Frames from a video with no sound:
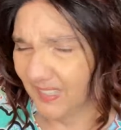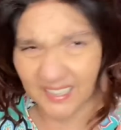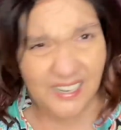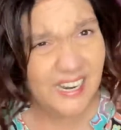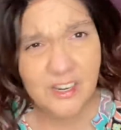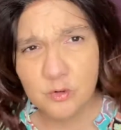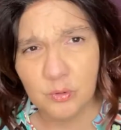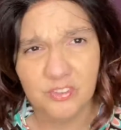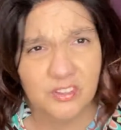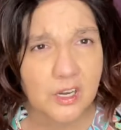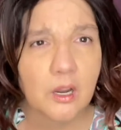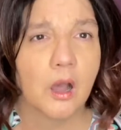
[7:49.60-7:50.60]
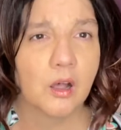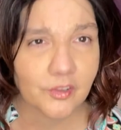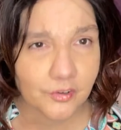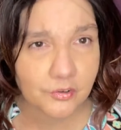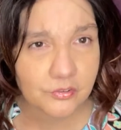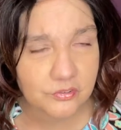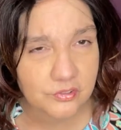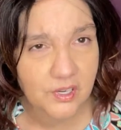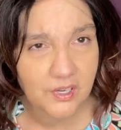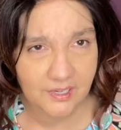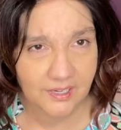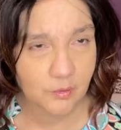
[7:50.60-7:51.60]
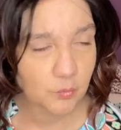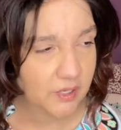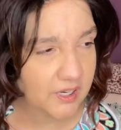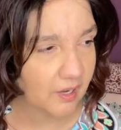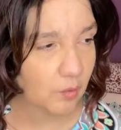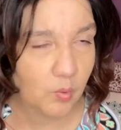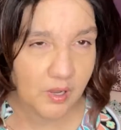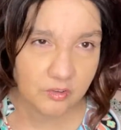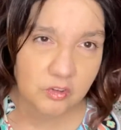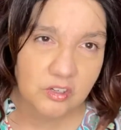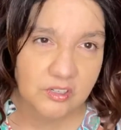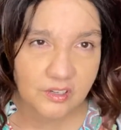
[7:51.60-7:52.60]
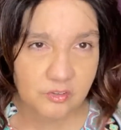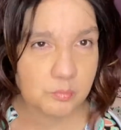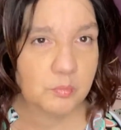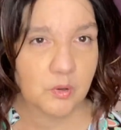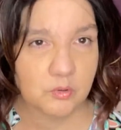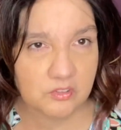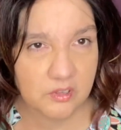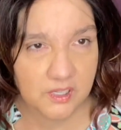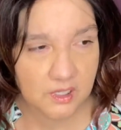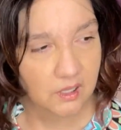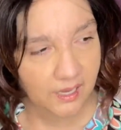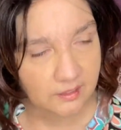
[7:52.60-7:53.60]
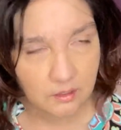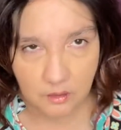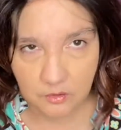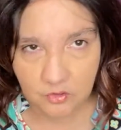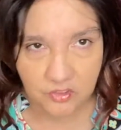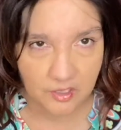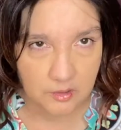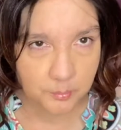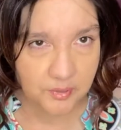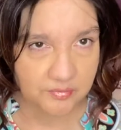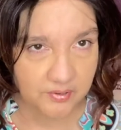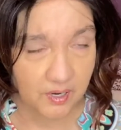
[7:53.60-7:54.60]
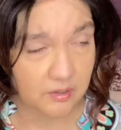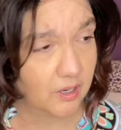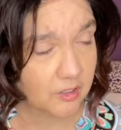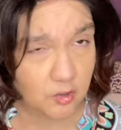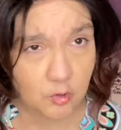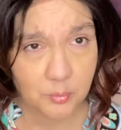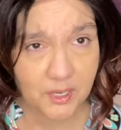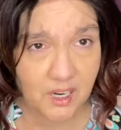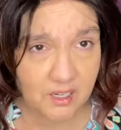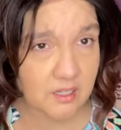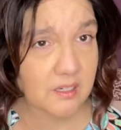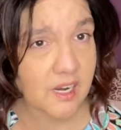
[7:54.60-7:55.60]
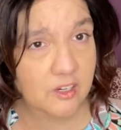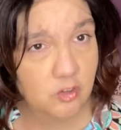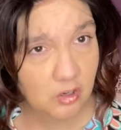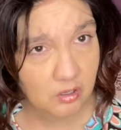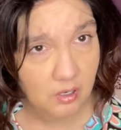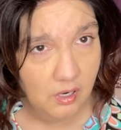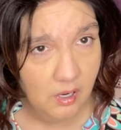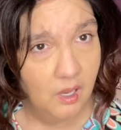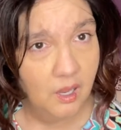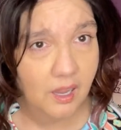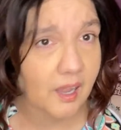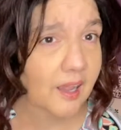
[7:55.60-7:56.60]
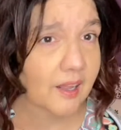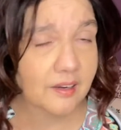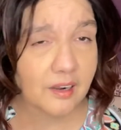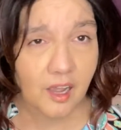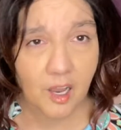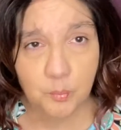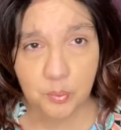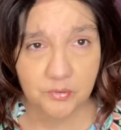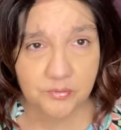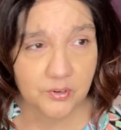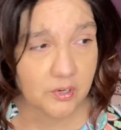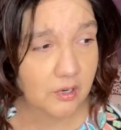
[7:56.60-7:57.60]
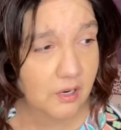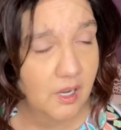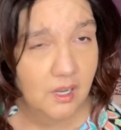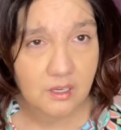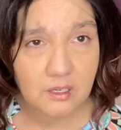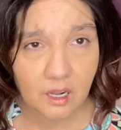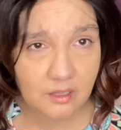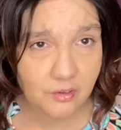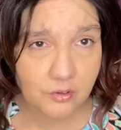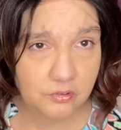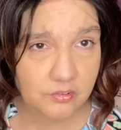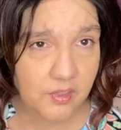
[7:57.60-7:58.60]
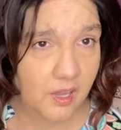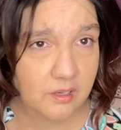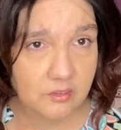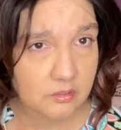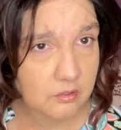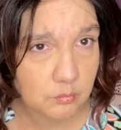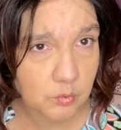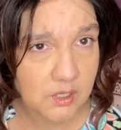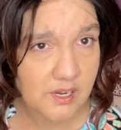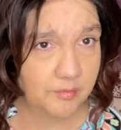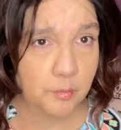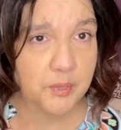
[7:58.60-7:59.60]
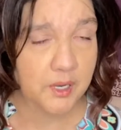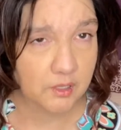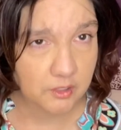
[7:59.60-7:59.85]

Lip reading: interesting colors in Raquel Welch. She does mostly like colors that could be found on a human head in nature, and I prefer colors that would never be on a